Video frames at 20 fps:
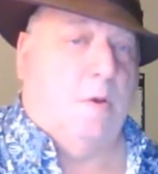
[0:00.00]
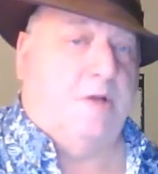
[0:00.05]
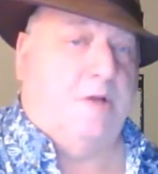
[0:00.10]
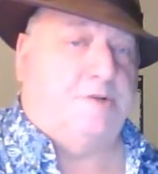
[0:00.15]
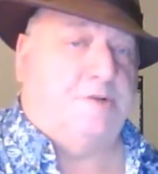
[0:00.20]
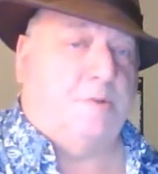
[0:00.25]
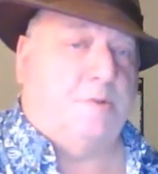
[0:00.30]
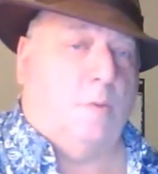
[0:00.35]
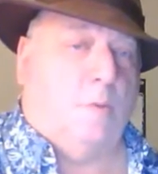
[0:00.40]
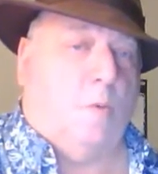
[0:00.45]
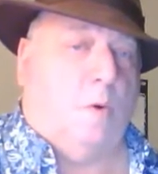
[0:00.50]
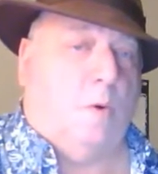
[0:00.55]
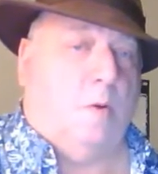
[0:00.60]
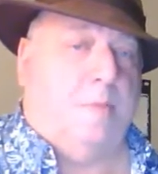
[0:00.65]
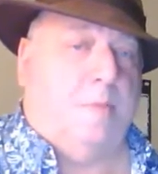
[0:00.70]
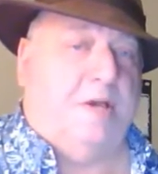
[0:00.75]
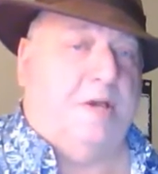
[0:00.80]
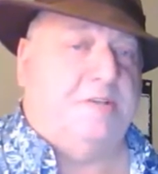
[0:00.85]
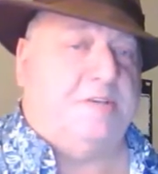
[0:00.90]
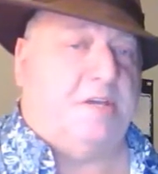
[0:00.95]
which
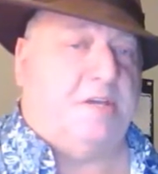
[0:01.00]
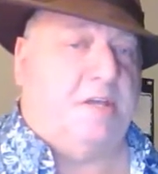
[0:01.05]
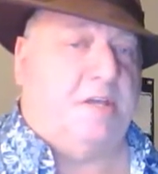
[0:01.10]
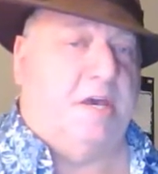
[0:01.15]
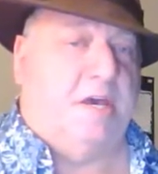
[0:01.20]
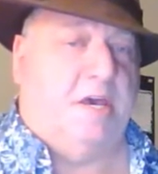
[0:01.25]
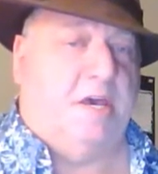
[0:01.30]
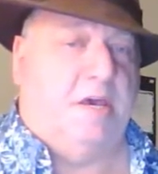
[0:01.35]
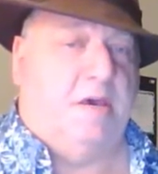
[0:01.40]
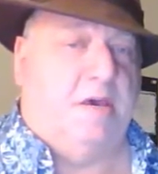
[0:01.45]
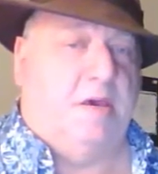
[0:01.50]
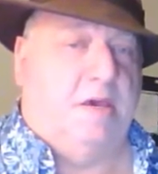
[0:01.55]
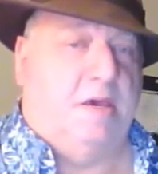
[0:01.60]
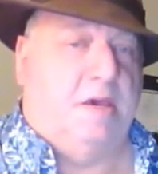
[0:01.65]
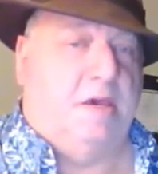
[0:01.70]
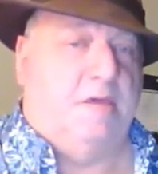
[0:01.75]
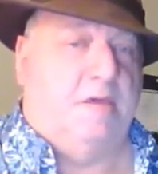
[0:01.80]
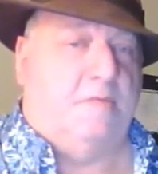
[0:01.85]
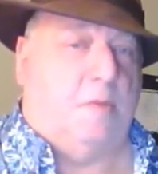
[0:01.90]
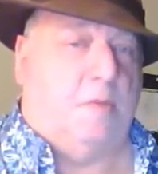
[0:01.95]
were basically
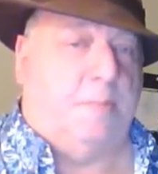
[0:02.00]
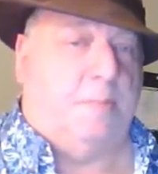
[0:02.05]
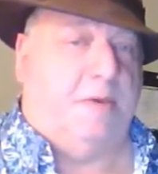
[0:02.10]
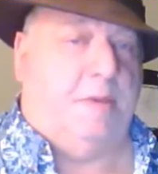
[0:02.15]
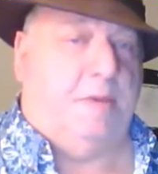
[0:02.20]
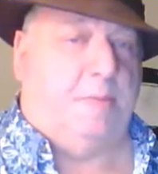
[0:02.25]
evil